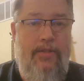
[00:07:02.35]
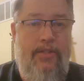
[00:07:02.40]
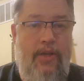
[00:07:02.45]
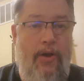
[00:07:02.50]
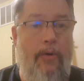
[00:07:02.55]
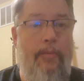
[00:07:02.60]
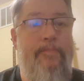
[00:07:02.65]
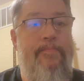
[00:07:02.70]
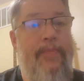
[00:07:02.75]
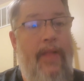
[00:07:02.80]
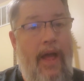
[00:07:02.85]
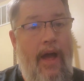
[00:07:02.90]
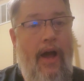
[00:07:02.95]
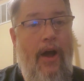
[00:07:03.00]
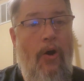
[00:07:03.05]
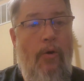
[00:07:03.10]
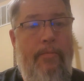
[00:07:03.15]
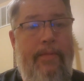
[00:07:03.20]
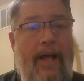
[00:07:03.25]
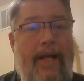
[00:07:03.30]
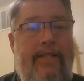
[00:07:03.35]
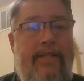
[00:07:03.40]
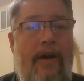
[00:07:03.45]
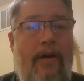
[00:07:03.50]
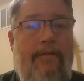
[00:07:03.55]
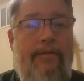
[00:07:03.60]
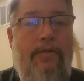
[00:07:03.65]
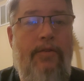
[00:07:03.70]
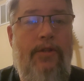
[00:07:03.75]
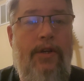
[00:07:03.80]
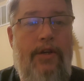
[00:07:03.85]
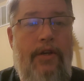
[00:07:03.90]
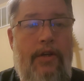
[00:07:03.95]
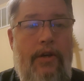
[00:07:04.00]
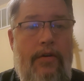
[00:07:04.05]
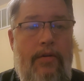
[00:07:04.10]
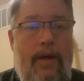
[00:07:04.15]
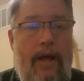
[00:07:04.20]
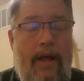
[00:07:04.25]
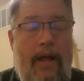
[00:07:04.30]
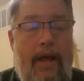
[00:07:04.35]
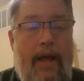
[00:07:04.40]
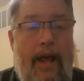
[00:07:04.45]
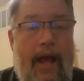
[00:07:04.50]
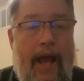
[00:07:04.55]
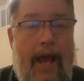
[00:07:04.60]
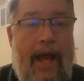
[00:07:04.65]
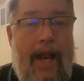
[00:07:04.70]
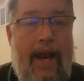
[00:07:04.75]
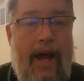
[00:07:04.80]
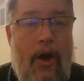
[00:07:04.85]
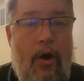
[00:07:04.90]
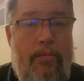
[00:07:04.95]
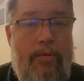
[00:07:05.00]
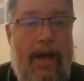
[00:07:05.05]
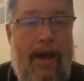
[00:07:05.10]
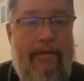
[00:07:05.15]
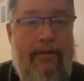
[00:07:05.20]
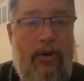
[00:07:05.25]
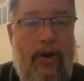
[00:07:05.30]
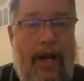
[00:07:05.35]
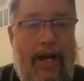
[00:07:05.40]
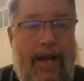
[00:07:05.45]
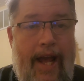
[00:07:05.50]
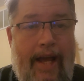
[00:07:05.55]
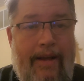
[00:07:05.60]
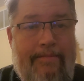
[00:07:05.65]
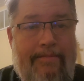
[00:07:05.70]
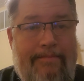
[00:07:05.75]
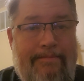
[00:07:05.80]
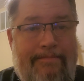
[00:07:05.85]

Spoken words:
So I hope that's helpful to you, and I hope you have a great day.